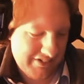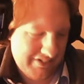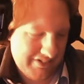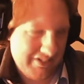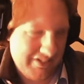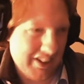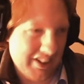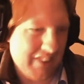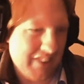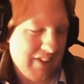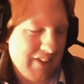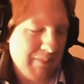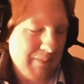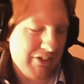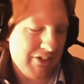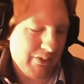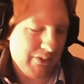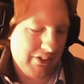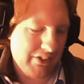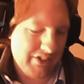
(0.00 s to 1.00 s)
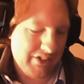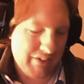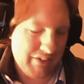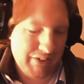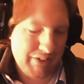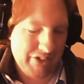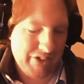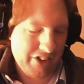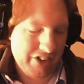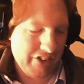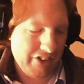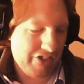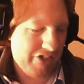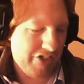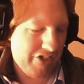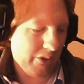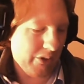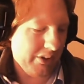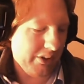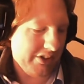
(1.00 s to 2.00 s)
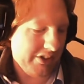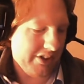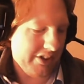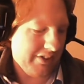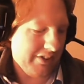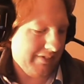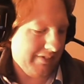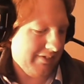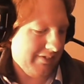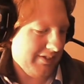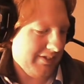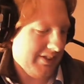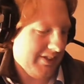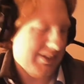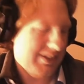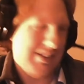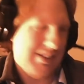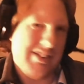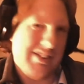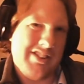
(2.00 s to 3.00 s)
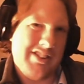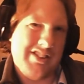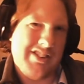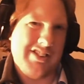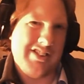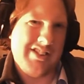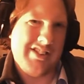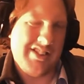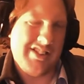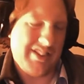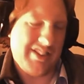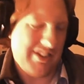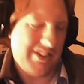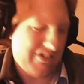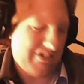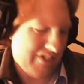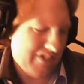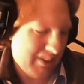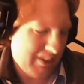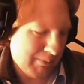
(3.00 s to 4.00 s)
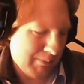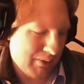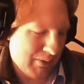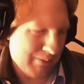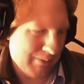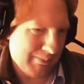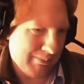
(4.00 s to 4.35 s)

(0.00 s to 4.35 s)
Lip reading: I grabbed this one because I felt something solid in it. And it's right at the bottom.